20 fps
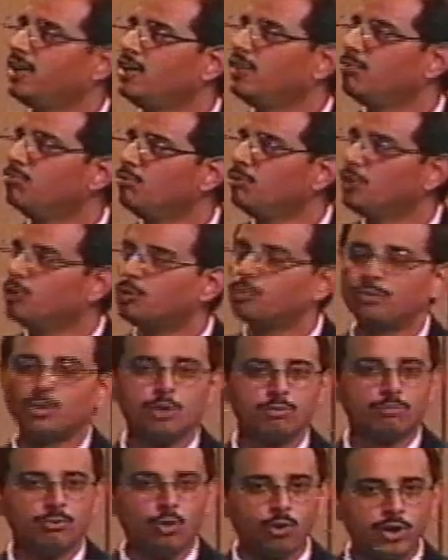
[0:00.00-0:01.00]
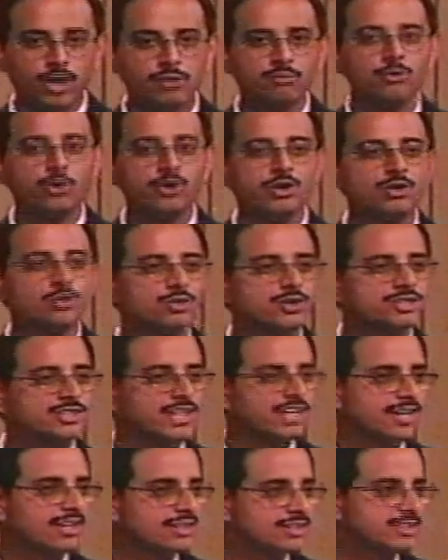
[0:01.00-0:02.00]
you put more and more into a
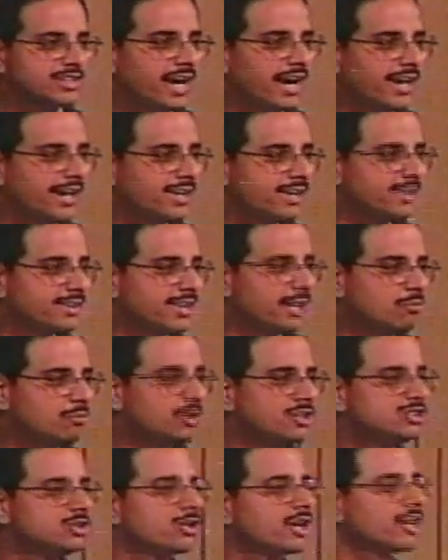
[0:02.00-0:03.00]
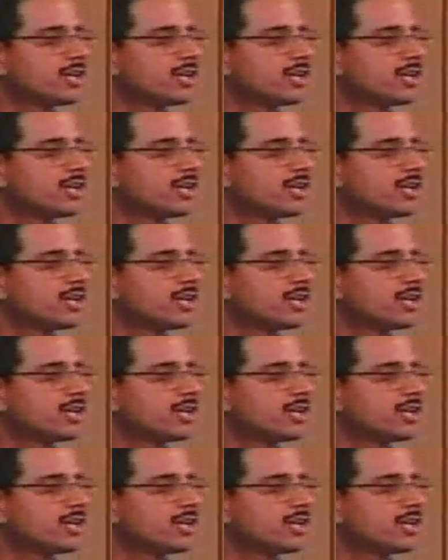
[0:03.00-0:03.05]
single die, that means you can